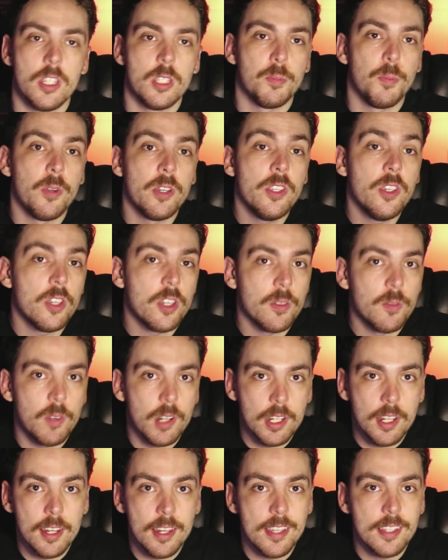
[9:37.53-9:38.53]
this point you can
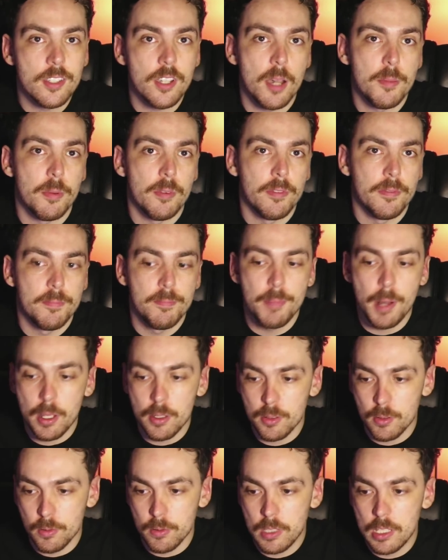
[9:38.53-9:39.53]
run any type of
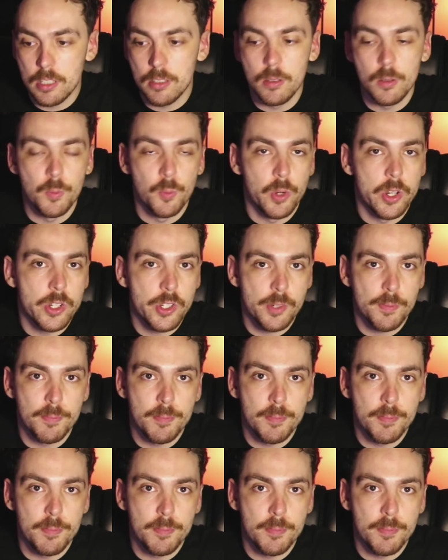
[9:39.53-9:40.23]
puzzle that you wish,